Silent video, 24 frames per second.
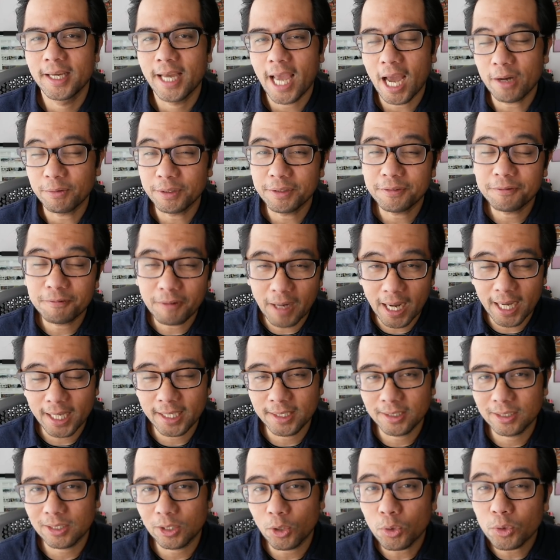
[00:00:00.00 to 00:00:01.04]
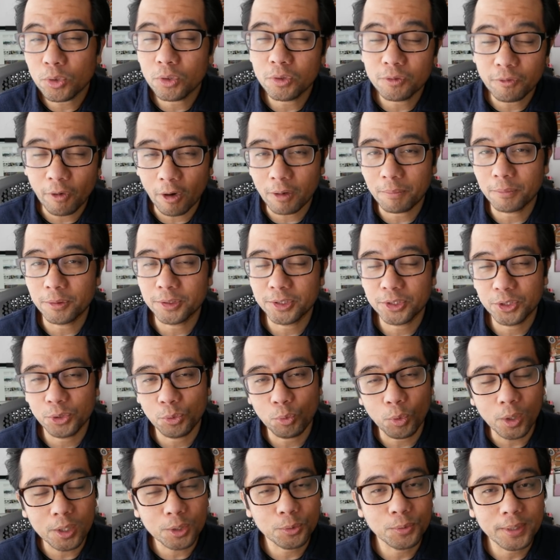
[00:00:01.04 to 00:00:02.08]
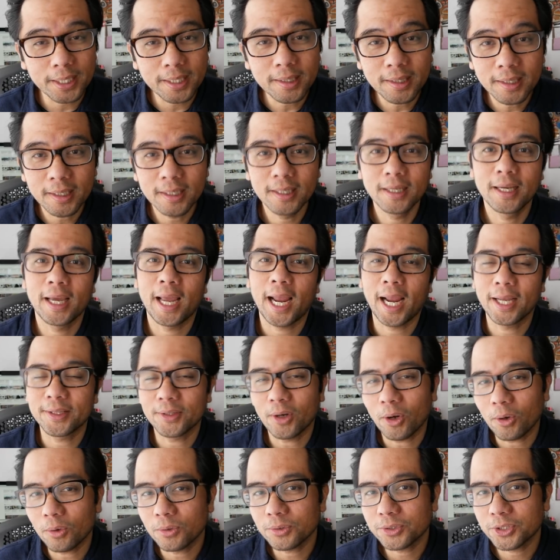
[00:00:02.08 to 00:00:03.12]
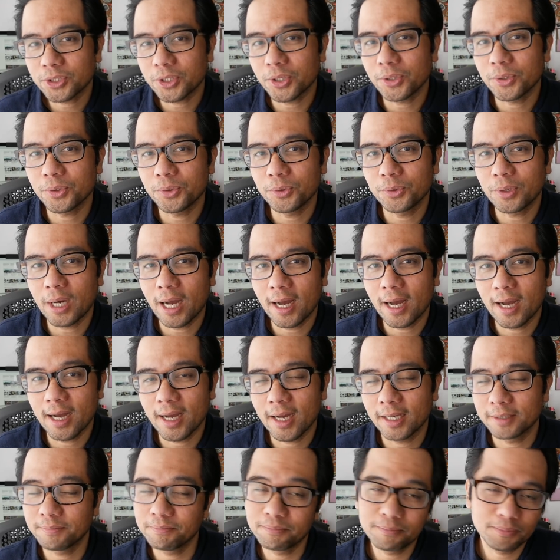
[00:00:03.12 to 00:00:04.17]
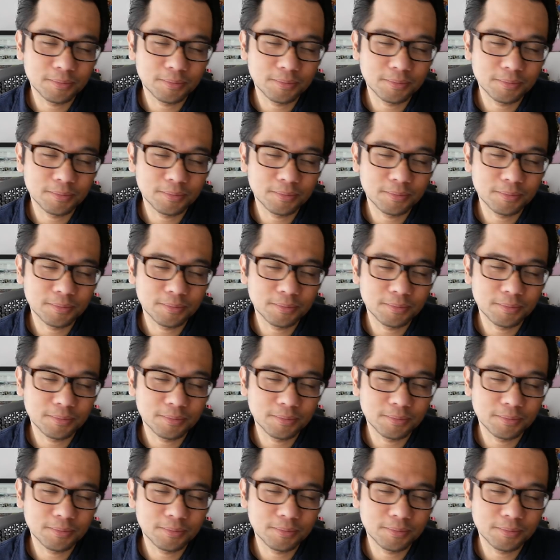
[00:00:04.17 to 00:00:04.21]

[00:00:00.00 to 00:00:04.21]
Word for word: how he finds local farmers to work with, and also uh,